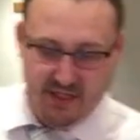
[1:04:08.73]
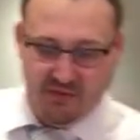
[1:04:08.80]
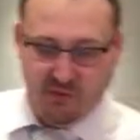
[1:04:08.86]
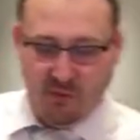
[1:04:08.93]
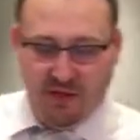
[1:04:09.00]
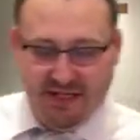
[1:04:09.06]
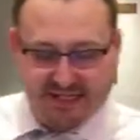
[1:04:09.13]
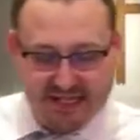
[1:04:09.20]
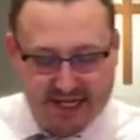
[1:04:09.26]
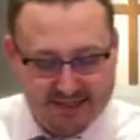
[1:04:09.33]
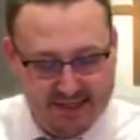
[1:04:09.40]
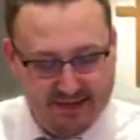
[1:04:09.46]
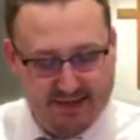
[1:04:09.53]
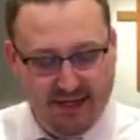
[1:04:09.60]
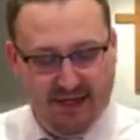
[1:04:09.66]
For when he
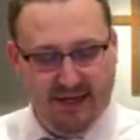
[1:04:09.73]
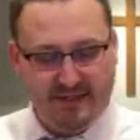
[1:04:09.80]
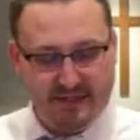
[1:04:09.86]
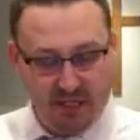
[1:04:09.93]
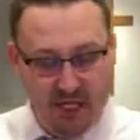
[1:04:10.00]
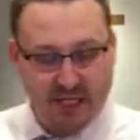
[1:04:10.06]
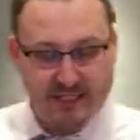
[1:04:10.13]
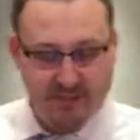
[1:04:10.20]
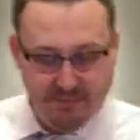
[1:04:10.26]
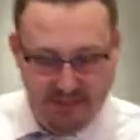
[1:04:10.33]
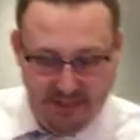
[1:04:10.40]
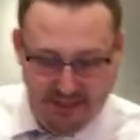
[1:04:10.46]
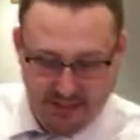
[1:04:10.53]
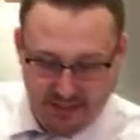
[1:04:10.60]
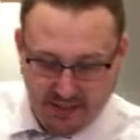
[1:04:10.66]
says anything, it's got to
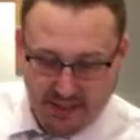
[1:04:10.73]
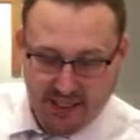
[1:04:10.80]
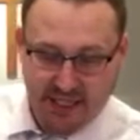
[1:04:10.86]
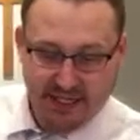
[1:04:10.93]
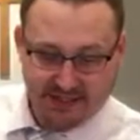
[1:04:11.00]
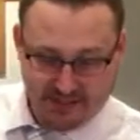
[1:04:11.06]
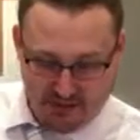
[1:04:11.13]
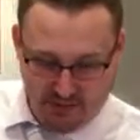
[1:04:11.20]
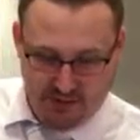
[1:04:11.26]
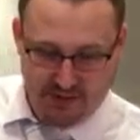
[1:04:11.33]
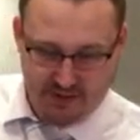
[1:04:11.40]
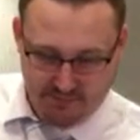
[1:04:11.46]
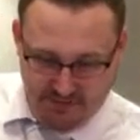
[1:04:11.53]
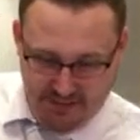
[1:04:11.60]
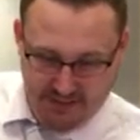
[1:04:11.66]
be. It's
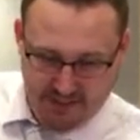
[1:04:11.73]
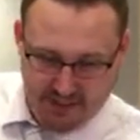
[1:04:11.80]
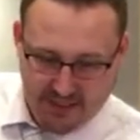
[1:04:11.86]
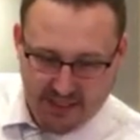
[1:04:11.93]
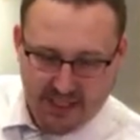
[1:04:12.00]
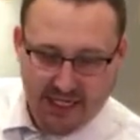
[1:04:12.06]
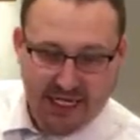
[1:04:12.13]
going to be.